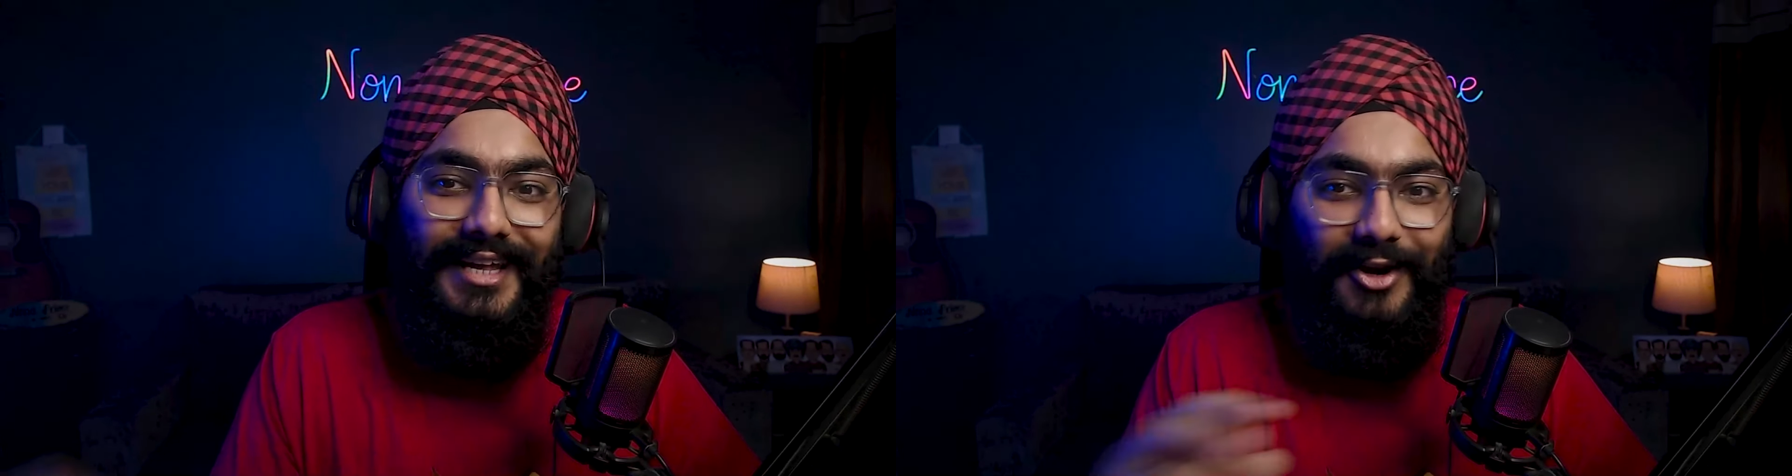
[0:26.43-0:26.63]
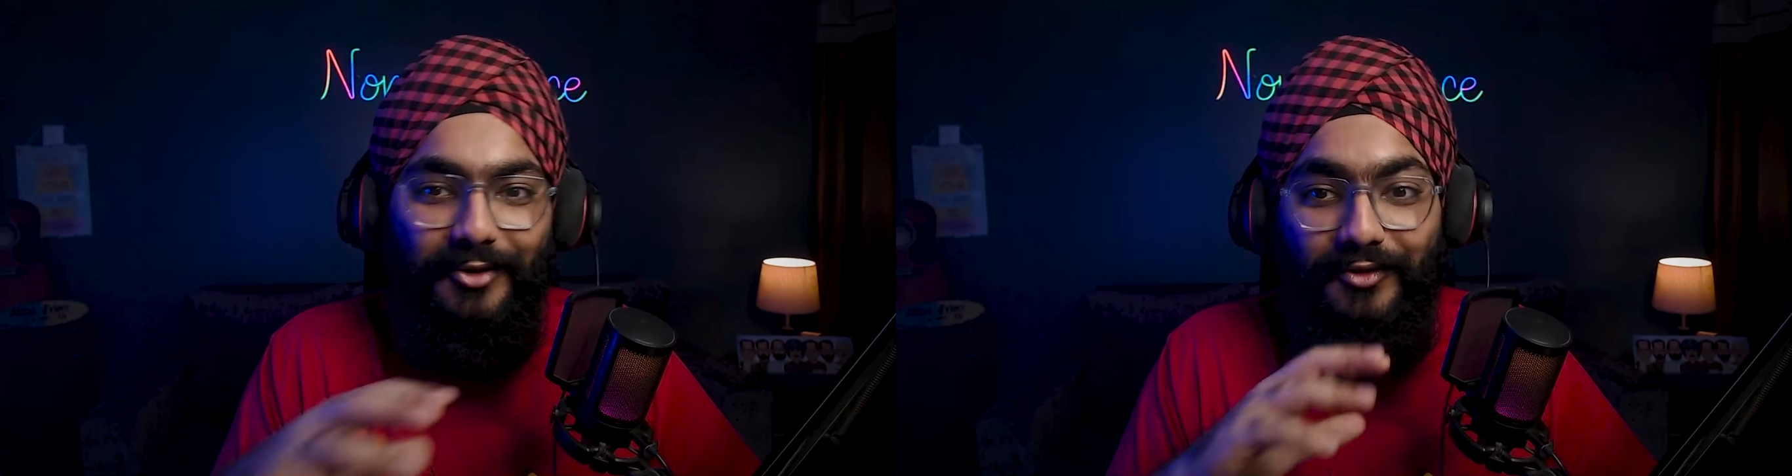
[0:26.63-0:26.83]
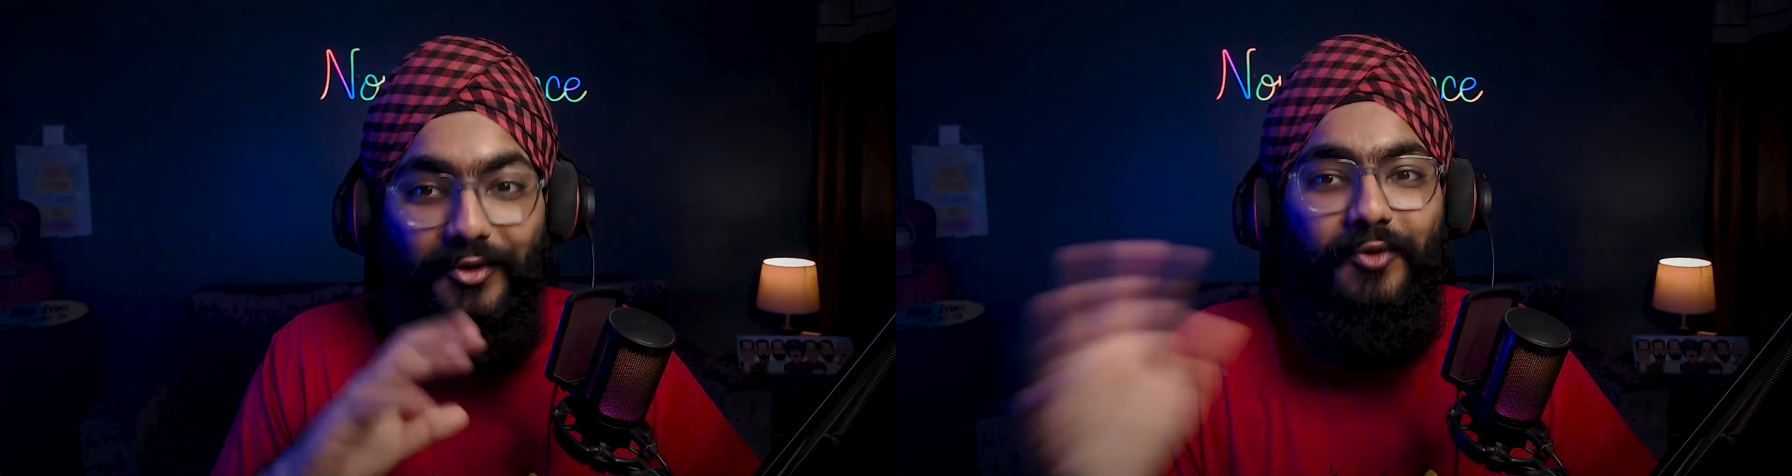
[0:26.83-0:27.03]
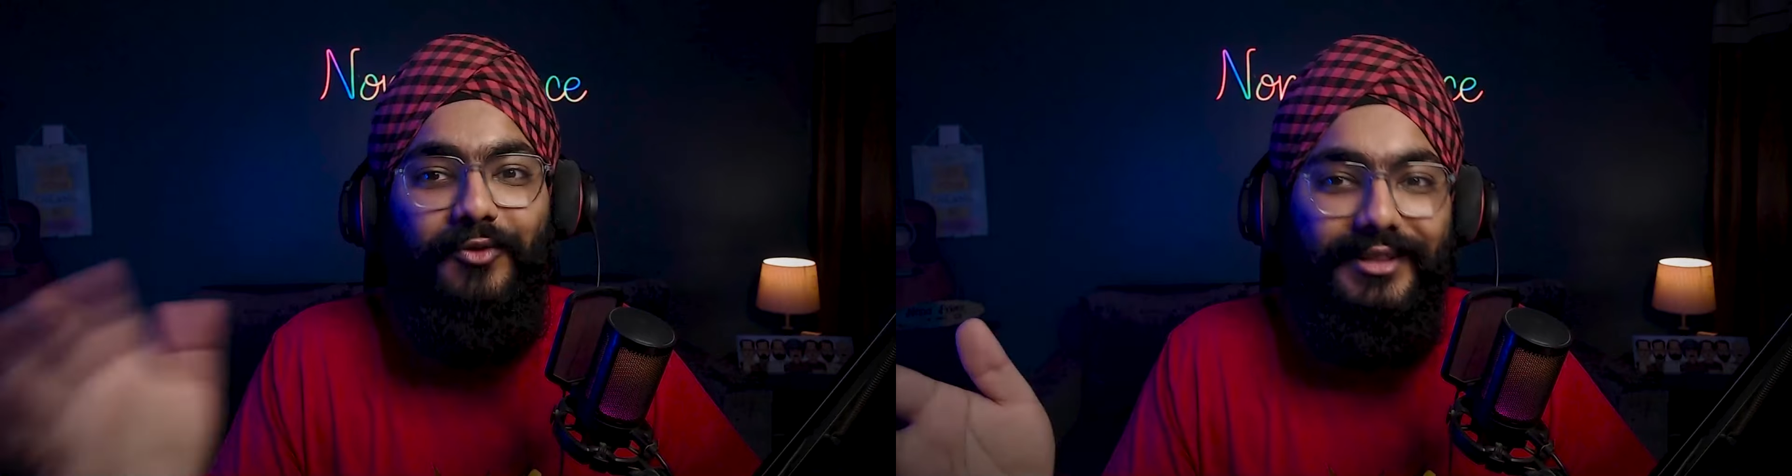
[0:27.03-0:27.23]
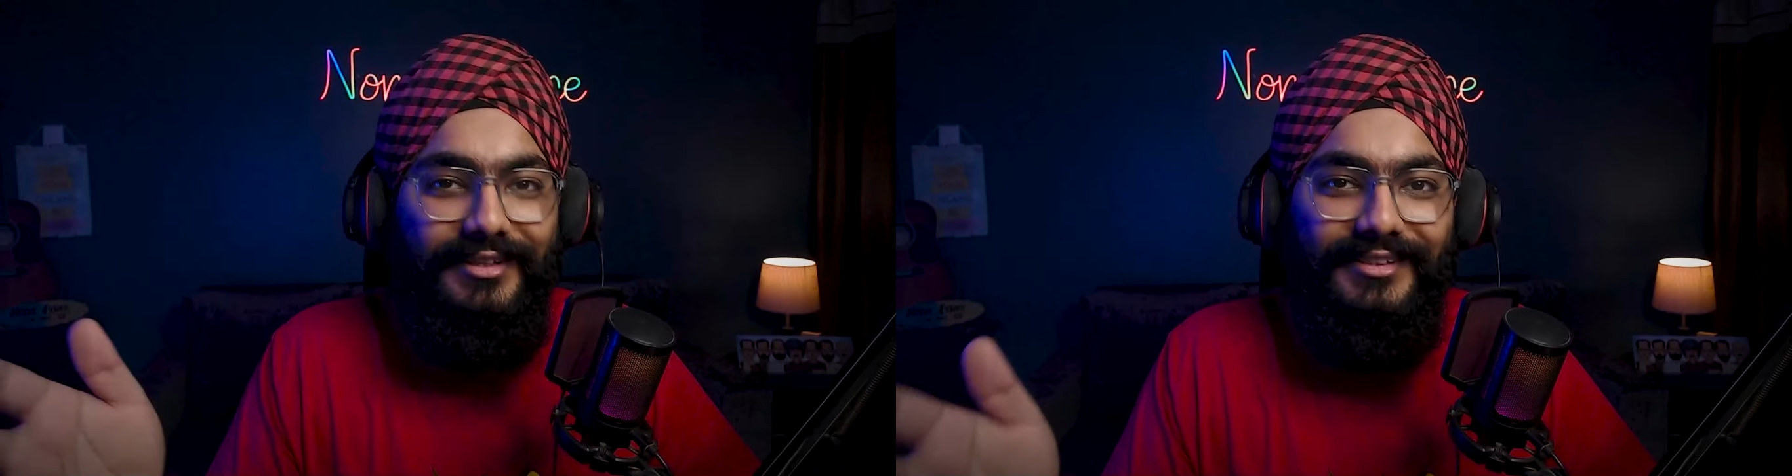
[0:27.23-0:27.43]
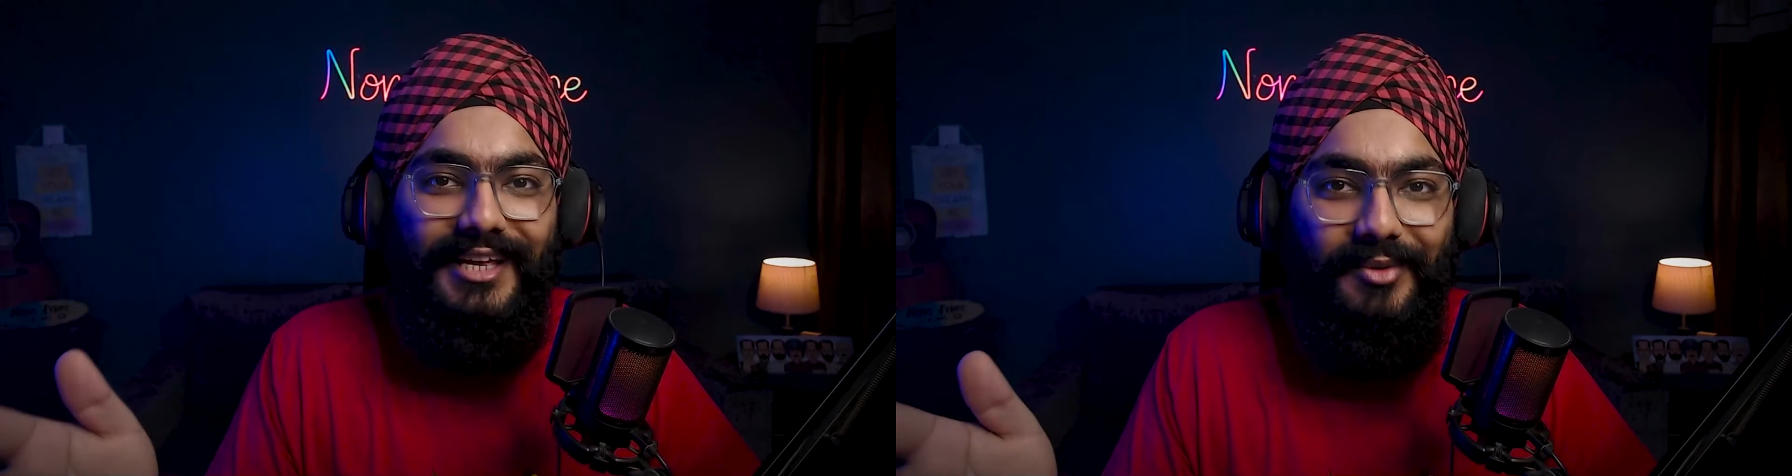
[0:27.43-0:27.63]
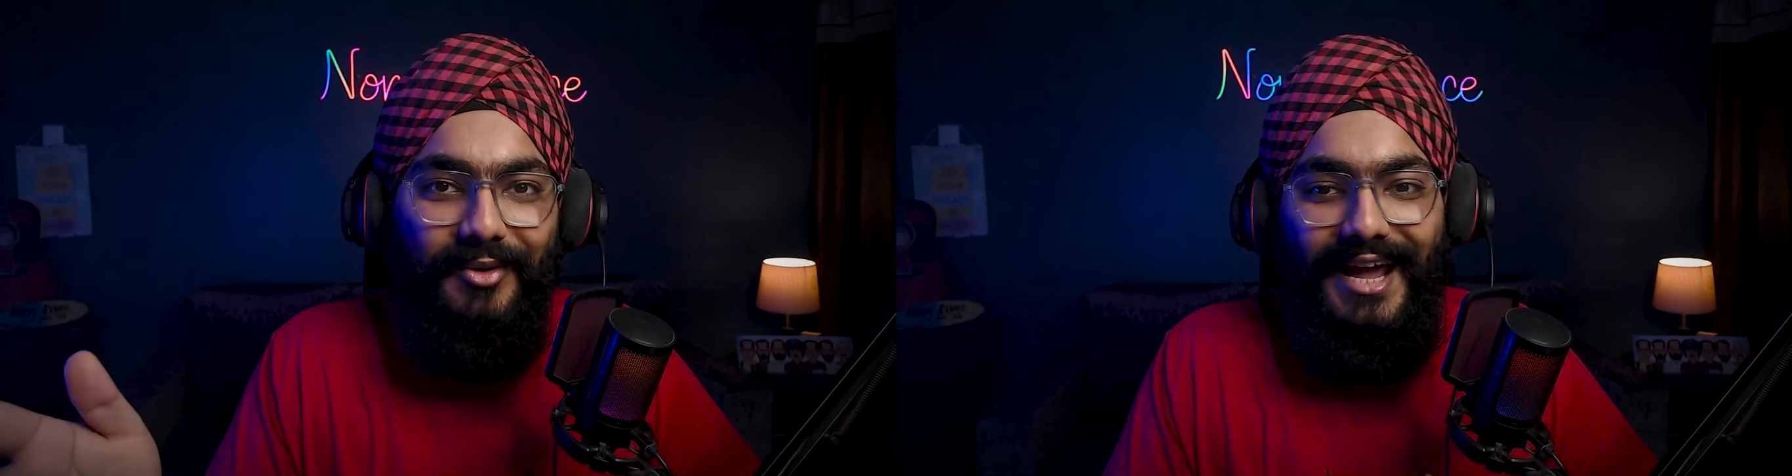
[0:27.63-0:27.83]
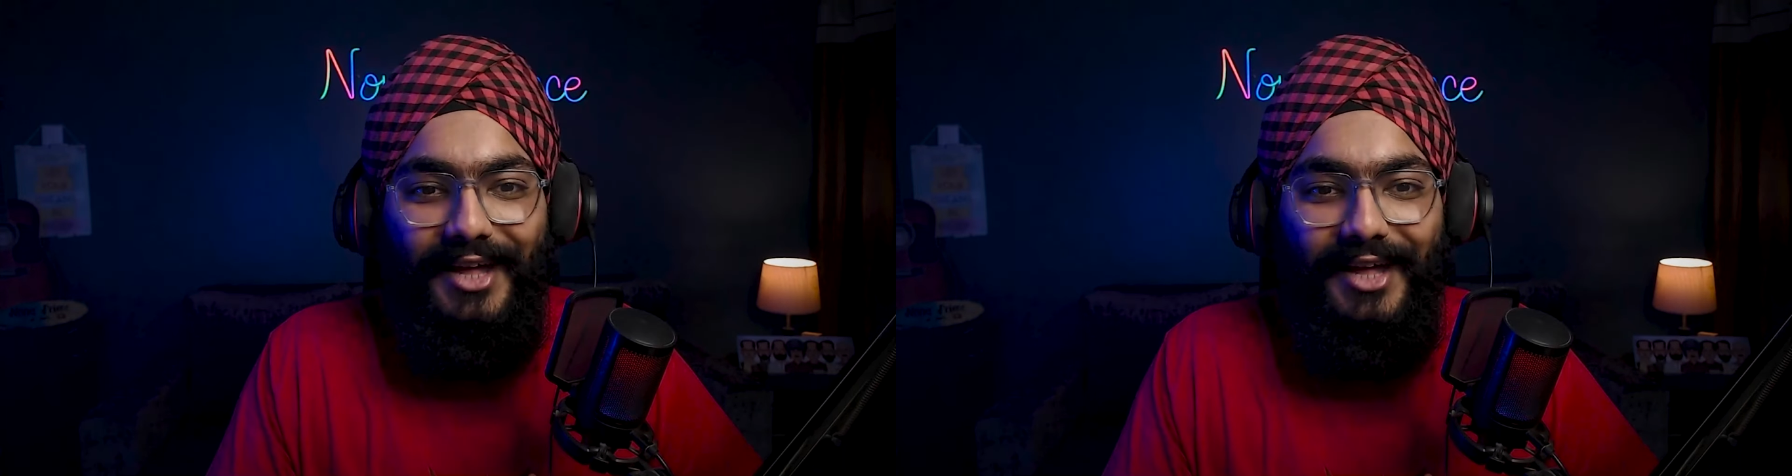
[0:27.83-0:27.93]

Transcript: Like out of nowhere this came out